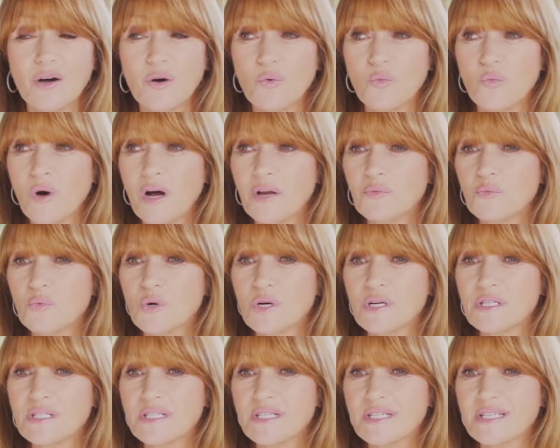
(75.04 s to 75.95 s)
One
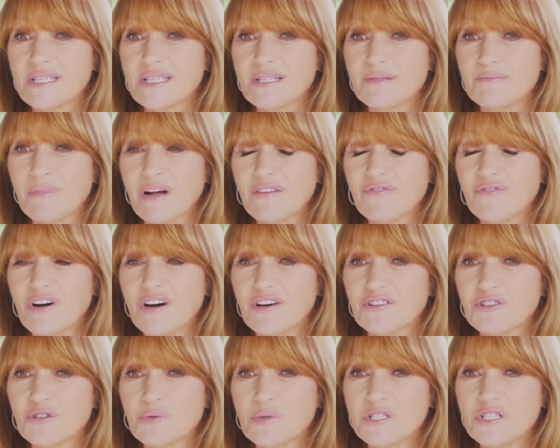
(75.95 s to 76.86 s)
was, my
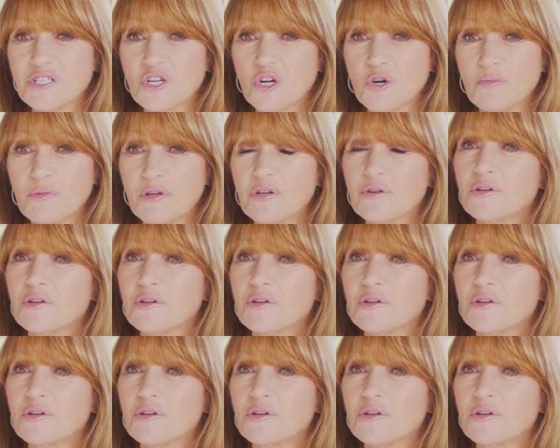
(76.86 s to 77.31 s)
father always told me,